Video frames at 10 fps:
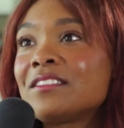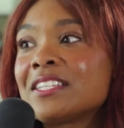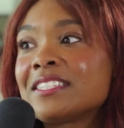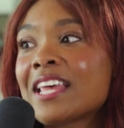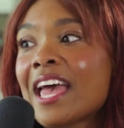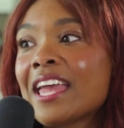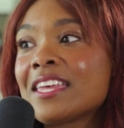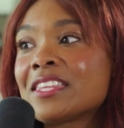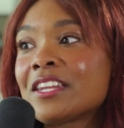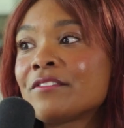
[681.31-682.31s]
to
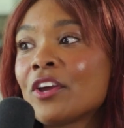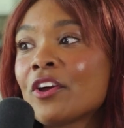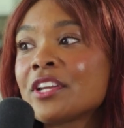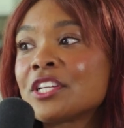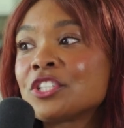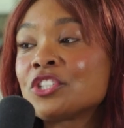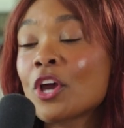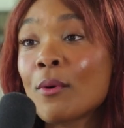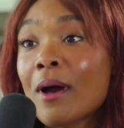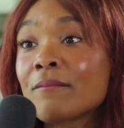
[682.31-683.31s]
say that if you're going to
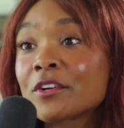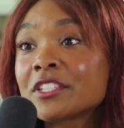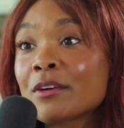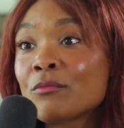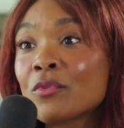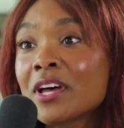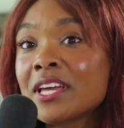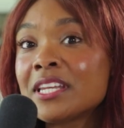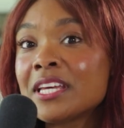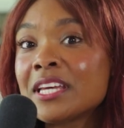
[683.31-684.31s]
show up for
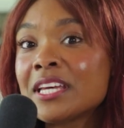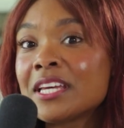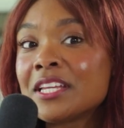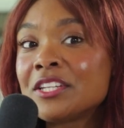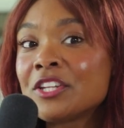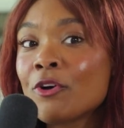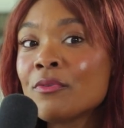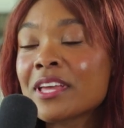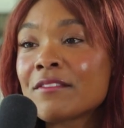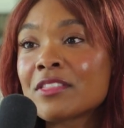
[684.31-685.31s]
someone,
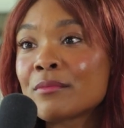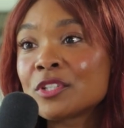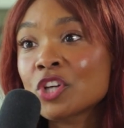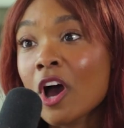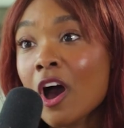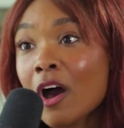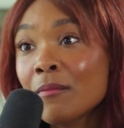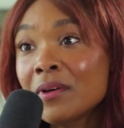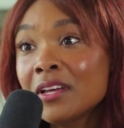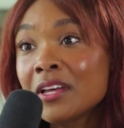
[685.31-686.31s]
don't give them a job.